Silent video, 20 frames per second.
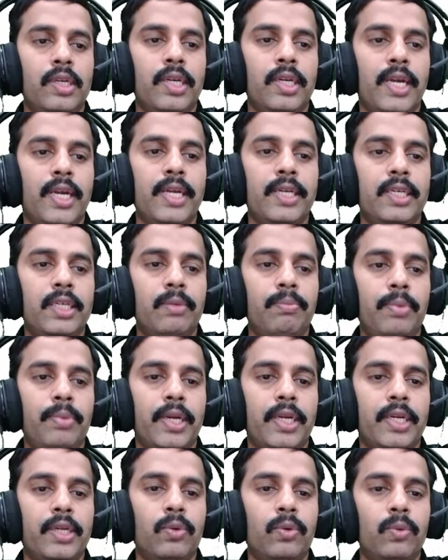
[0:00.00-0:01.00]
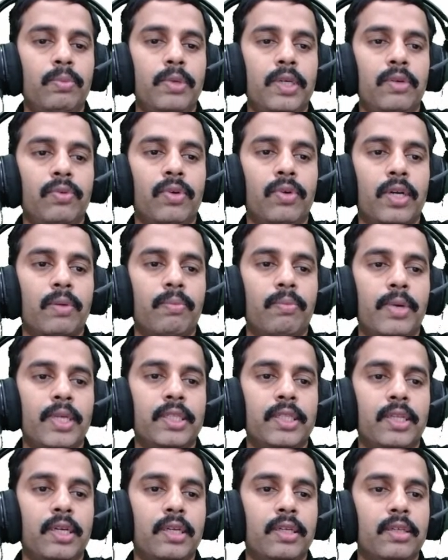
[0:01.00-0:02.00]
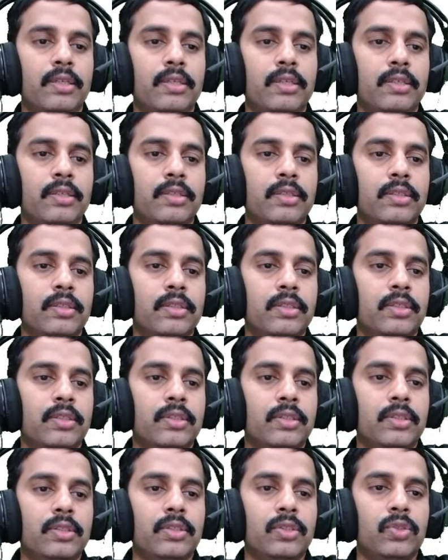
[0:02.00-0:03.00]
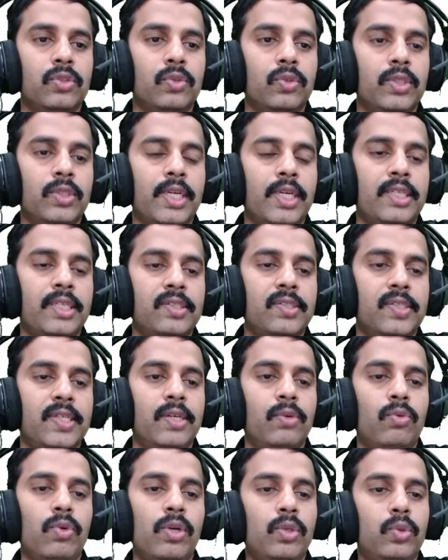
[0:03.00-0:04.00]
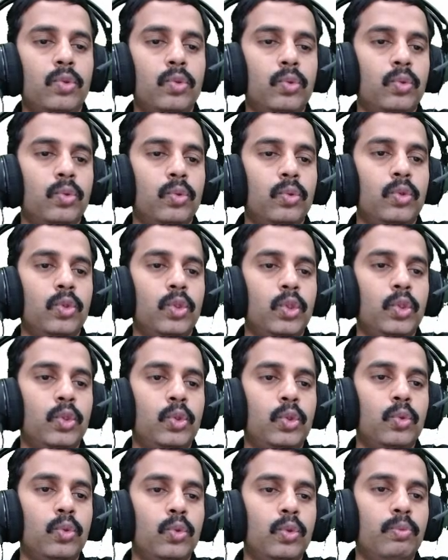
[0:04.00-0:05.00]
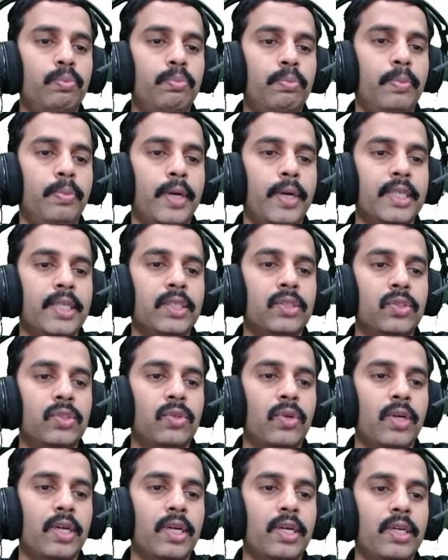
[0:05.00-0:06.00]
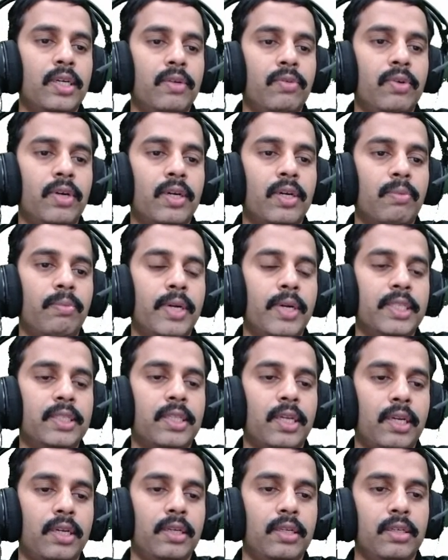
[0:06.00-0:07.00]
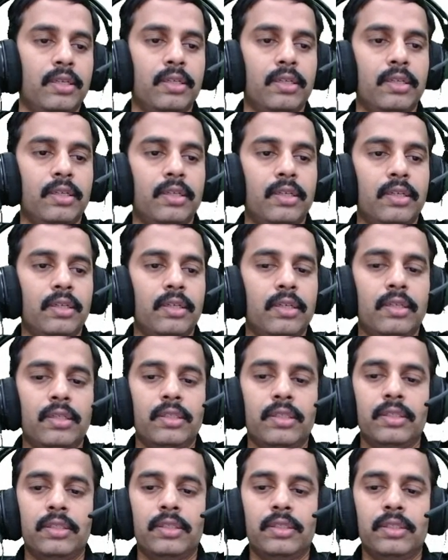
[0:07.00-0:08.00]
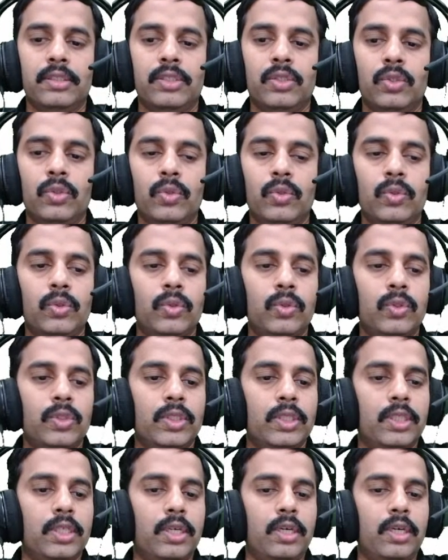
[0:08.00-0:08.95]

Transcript: 8 pi cube divided by 3. So that is equal to 2 pi square divided by 3. So